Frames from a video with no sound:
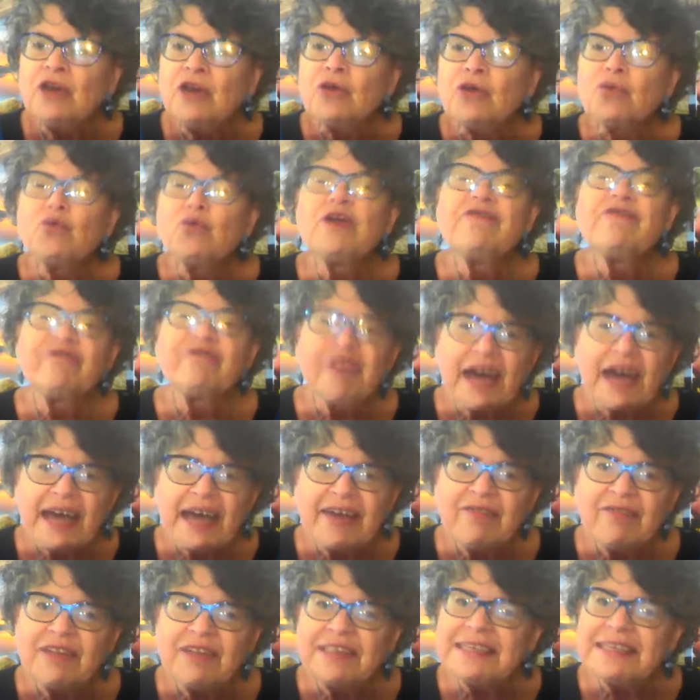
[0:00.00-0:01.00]

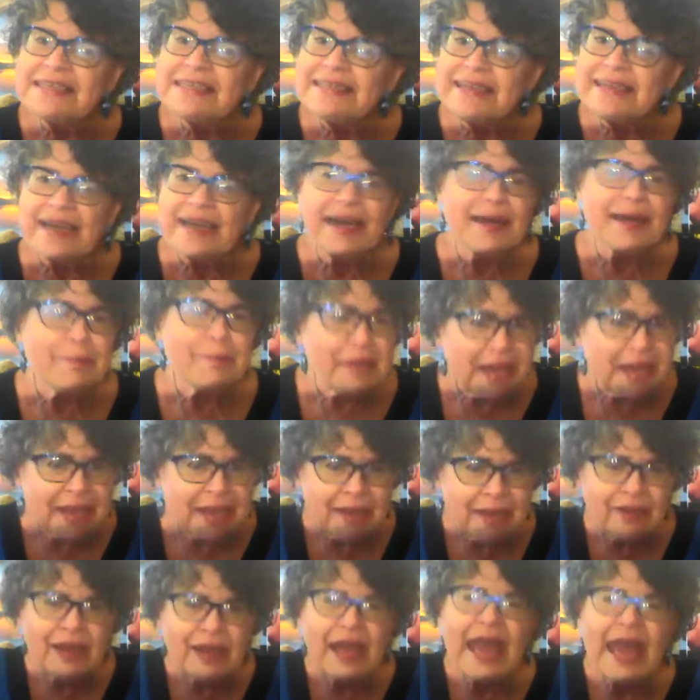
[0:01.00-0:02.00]
Revival is coming
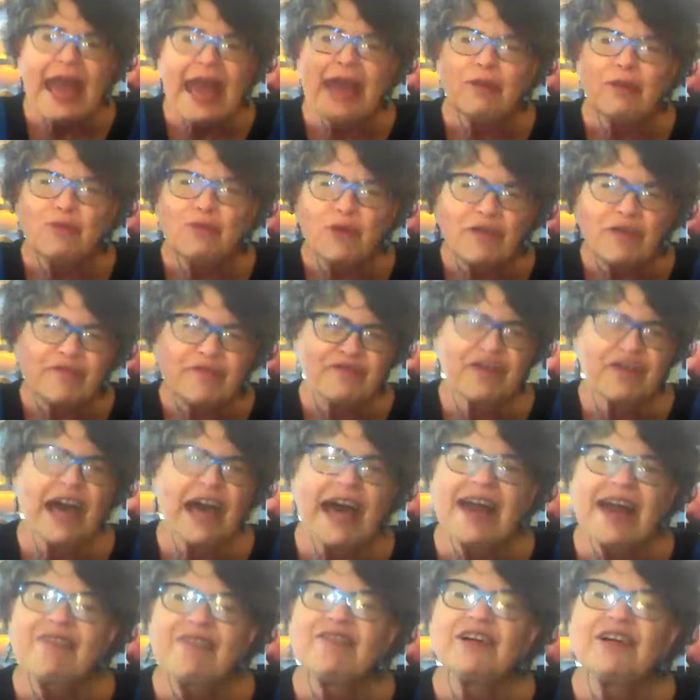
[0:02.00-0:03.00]
and
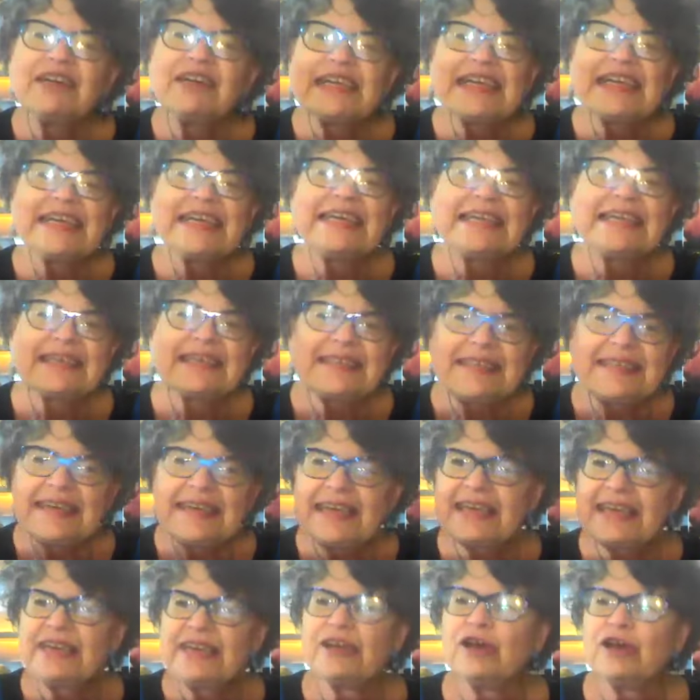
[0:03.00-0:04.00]
revival is
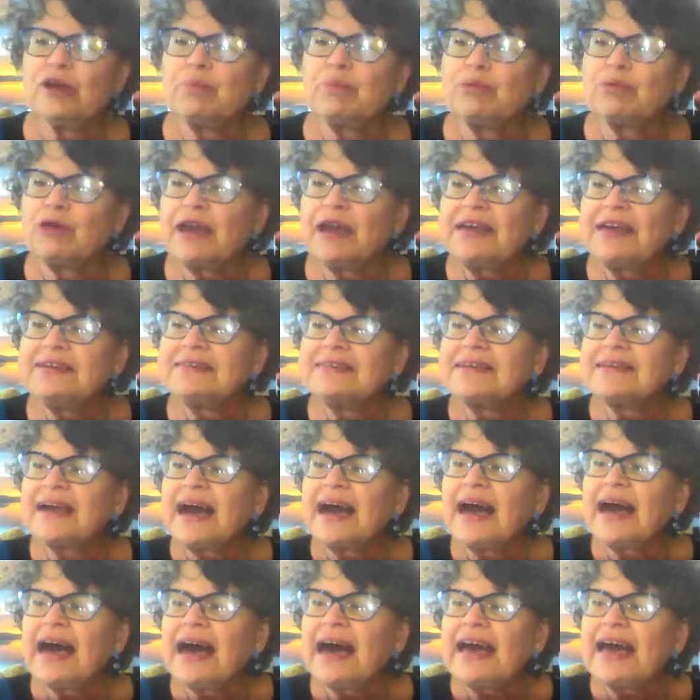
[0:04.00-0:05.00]
here. Praise
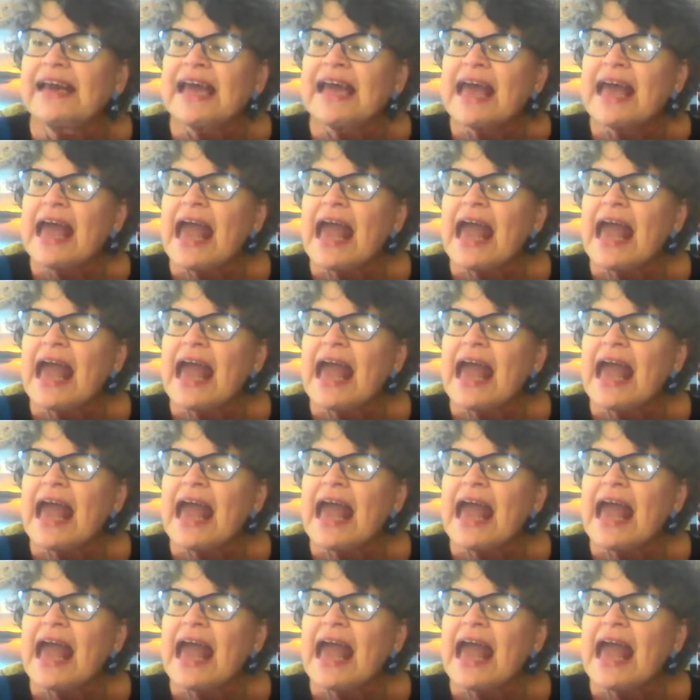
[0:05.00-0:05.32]
God.